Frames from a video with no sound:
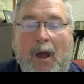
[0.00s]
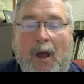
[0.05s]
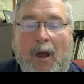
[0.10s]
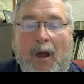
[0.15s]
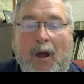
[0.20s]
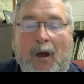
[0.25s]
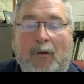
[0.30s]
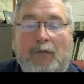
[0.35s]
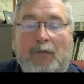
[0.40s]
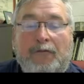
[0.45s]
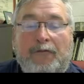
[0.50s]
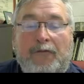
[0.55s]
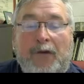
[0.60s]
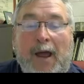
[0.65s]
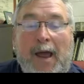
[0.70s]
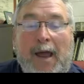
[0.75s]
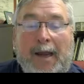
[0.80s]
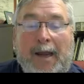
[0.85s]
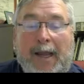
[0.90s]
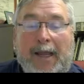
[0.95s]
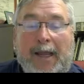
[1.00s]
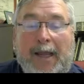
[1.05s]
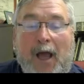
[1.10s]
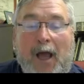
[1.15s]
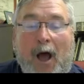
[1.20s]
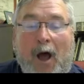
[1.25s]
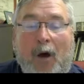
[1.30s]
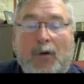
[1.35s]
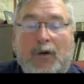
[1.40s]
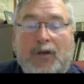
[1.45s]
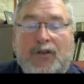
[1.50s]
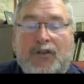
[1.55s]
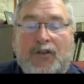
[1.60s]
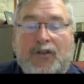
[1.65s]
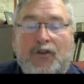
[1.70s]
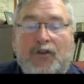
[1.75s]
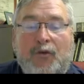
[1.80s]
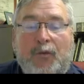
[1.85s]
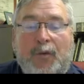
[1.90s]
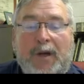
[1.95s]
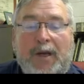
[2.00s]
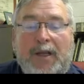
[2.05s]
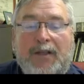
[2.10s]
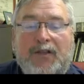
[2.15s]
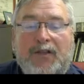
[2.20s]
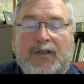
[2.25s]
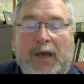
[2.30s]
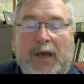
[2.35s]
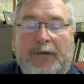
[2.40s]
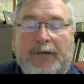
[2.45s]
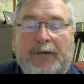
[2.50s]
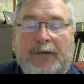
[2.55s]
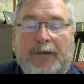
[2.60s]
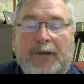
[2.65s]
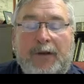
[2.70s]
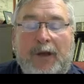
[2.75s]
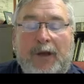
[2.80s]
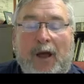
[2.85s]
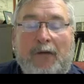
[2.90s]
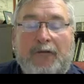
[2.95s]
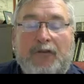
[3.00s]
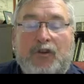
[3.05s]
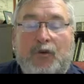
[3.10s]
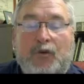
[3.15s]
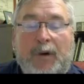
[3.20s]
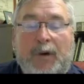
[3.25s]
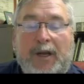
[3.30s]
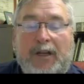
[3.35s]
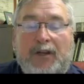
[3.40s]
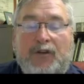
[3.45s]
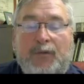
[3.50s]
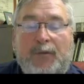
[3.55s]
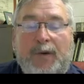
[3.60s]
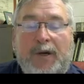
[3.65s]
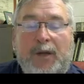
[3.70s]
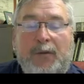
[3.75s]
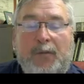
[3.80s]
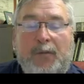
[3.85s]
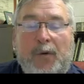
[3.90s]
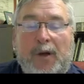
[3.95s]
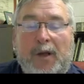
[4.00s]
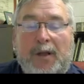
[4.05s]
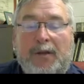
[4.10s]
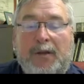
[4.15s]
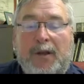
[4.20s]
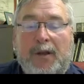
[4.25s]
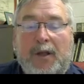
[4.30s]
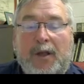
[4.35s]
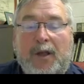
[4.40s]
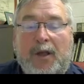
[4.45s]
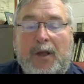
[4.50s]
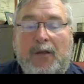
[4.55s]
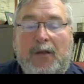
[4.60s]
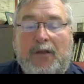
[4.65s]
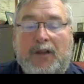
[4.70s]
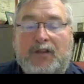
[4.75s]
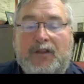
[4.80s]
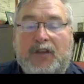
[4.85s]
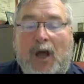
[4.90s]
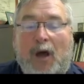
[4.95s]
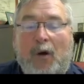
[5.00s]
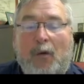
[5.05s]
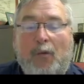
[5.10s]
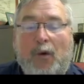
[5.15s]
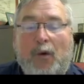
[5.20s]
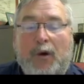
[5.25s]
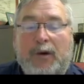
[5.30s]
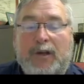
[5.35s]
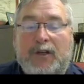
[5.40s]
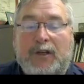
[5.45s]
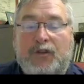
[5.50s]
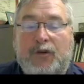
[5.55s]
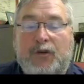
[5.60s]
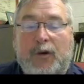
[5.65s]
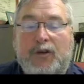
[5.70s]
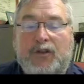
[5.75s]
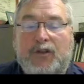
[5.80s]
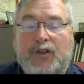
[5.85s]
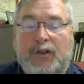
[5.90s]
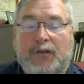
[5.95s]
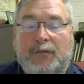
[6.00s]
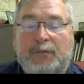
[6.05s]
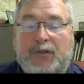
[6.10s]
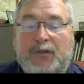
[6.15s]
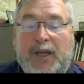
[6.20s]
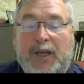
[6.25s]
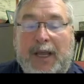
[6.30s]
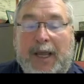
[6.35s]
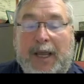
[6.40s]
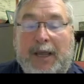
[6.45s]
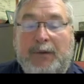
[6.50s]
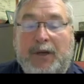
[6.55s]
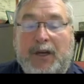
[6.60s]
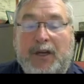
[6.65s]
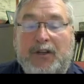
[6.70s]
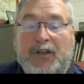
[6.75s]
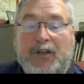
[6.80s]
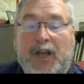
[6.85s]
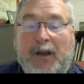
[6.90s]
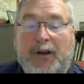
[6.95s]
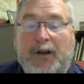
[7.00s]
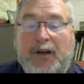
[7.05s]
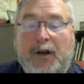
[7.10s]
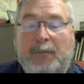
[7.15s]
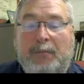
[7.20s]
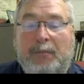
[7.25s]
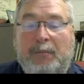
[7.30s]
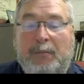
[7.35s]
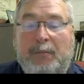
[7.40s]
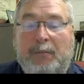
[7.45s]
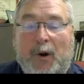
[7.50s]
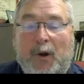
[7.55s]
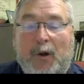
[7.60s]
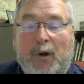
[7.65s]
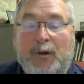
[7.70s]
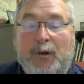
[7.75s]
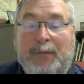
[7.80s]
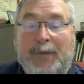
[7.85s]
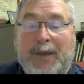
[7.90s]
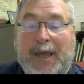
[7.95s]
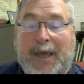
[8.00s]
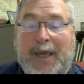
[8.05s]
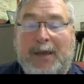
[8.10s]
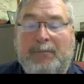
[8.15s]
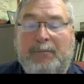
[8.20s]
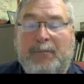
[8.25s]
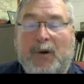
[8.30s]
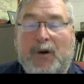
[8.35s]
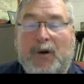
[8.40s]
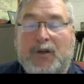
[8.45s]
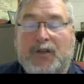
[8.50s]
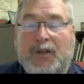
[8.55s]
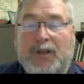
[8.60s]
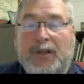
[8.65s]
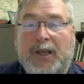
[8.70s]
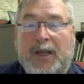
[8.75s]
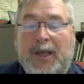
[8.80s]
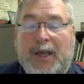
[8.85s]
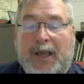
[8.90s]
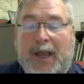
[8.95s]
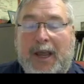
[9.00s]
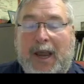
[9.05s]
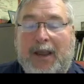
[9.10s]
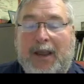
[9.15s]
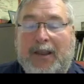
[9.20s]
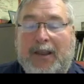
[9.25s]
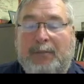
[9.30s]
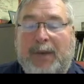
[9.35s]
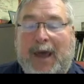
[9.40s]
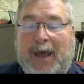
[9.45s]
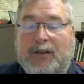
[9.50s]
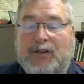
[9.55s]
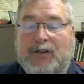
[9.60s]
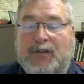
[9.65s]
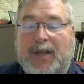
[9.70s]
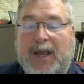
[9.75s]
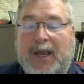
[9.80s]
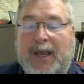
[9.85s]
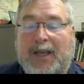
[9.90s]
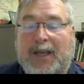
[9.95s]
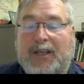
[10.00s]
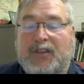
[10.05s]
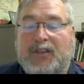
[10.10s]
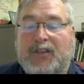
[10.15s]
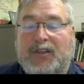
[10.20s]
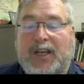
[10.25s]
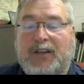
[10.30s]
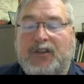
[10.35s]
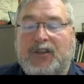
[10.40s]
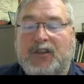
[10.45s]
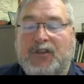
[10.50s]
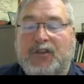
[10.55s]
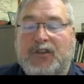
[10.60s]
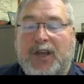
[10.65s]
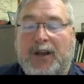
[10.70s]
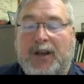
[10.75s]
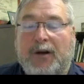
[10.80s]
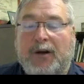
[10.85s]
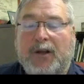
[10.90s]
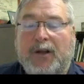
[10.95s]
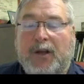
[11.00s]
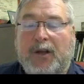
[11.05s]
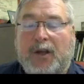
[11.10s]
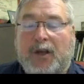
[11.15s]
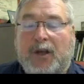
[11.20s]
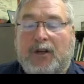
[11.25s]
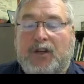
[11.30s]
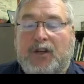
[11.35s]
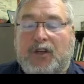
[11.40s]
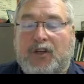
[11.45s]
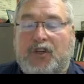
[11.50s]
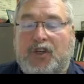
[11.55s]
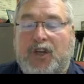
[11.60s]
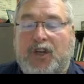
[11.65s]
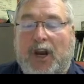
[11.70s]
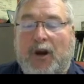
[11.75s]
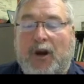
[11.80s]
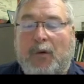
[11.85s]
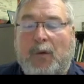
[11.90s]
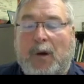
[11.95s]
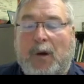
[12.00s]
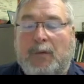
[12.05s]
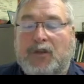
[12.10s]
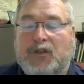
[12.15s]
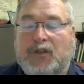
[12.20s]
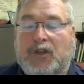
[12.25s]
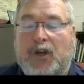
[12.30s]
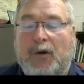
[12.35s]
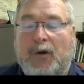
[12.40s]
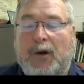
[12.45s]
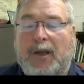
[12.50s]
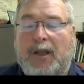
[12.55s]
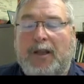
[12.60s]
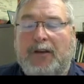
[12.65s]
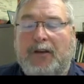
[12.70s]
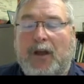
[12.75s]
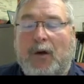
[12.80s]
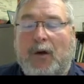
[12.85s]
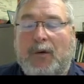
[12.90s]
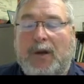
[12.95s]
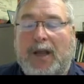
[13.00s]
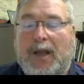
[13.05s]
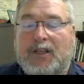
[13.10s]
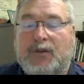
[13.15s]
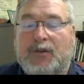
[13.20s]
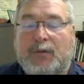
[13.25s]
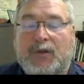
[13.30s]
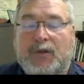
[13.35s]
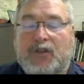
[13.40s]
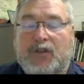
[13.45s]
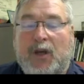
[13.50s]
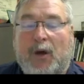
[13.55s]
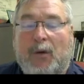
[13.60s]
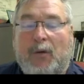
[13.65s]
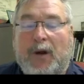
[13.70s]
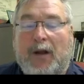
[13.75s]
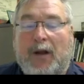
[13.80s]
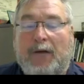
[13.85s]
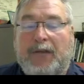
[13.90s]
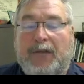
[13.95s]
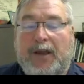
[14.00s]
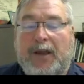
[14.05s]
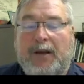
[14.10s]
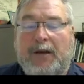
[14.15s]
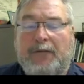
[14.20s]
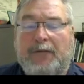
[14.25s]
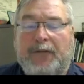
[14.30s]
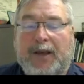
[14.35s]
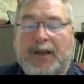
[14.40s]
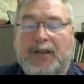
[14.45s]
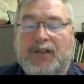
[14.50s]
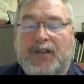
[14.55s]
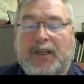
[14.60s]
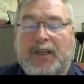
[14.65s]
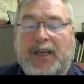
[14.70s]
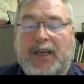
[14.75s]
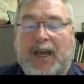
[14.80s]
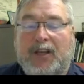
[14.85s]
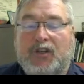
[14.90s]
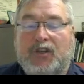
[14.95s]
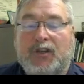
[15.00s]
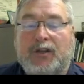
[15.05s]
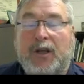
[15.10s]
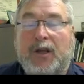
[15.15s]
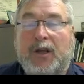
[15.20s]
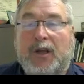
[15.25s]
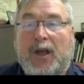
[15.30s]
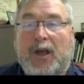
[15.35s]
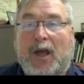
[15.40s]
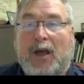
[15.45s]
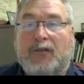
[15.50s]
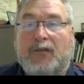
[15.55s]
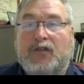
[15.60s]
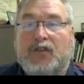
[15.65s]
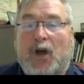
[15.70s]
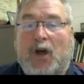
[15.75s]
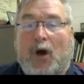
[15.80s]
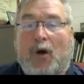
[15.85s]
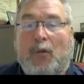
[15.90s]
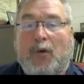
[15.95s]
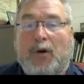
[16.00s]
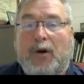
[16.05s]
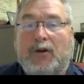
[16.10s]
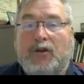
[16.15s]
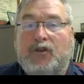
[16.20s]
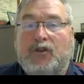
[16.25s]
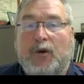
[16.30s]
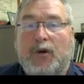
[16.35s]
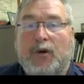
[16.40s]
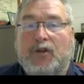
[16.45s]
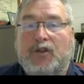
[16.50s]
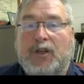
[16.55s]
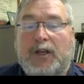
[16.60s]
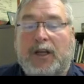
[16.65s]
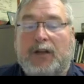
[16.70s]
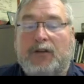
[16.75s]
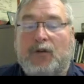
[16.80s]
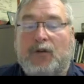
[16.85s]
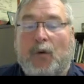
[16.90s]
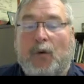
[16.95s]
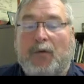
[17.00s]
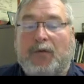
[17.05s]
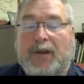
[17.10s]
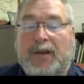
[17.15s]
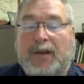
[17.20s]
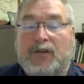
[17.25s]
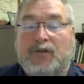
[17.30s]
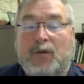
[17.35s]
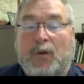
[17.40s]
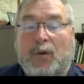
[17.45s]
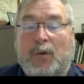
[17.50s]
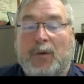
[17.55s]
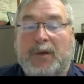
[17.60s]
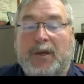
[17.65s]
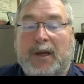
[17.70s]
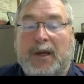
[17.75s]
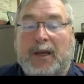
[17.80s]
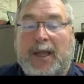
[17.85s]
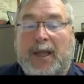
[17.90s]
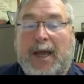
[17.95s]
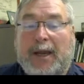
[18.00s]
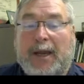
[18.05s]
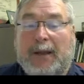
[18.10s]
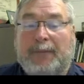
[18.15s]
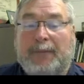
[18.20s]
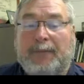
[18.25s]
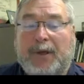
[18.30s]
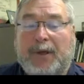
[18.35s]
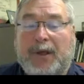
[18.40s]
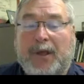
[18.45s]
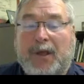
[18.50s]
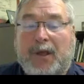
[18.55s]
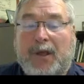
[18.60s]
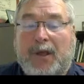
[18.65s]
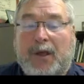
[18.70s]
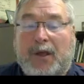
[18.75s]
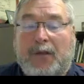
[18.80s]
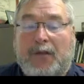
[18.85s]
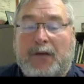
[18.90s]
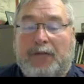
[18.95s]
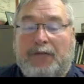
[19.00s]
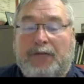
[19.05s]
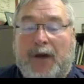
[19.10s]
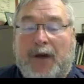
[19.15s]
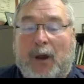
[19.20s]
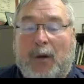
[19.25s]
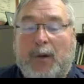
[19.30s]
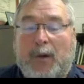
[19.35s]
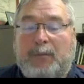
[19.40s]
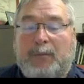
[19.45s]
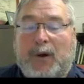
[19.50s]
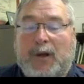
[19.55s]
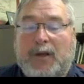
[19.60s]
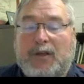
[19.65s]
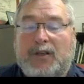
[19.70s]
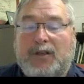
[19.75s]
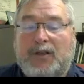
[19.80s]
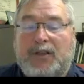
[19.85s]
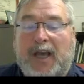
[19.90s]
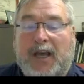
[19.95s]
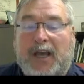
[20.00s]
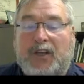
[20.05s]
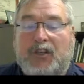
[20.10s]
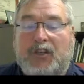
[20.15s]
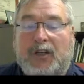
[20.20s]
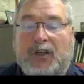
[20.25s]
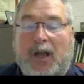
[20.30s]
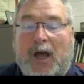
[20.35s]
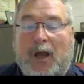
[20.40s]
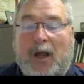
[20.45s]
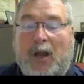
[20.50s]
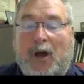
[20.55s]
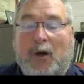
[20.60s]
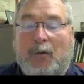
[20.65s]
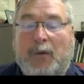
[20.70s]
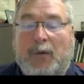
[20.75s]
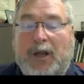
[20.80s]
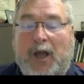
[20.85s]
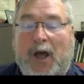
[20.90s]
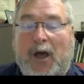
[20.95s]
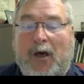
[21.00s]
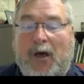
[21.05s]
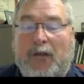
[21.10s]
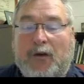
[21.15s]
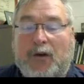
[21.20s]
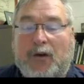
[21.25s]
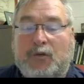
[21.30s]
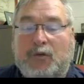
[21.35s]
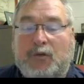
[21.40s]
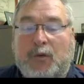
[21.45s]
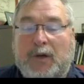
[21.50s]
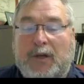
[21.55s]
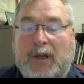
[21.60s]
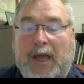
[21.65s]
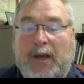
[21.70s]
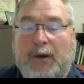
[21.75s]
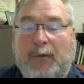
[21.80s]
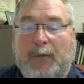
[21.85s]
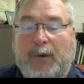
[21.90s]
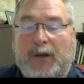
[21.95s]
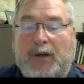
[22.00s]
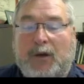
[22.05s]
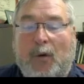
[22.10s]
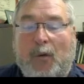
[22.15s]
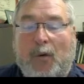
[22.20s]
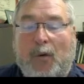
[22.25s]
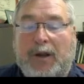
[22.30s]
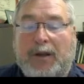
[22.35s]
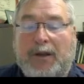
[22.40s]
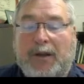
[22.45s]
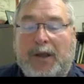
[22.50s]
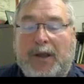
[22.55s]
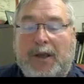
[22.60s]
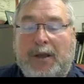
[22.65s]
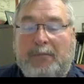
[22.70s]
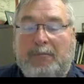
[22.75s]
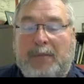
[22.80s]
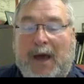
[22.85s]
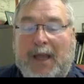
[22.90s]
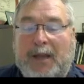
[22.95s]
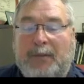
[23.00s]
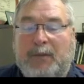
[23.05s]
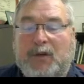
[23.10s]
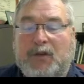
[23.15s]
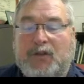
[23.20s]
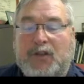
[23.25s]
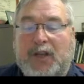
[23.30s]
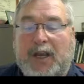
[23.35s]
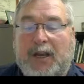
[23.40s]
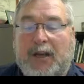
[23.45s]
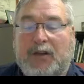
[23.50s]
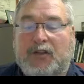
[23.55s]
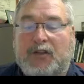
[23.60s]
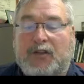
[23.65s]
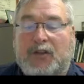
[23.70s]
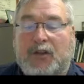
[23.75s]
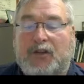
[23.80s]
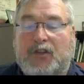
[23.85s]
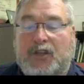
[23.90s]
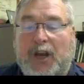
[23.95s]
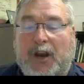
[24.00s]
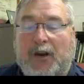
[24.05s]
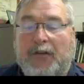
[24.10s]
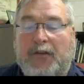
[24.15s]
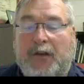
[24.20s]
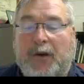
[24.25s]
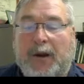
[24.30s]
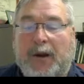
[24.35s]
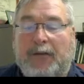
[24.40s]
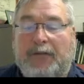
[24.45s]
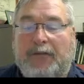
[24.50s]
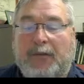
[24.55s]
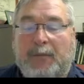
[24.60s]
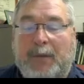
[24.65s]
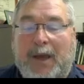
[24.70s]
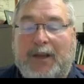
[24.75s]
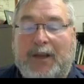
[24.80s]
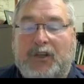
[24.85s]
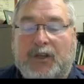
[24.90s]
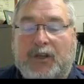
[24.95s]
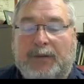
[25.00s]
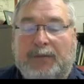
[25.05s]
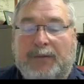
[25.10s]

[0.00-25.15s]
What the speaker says: On Friday, August the 27th of 2021, the saltwater intrusion team conducted a program in person at the Pasquotank Extension Center to share what was currently known as a result of their investigation of saltwater intrusion in Northeast North Carolina. The following presentation, along with others, were later recorded by the presenters to share their information.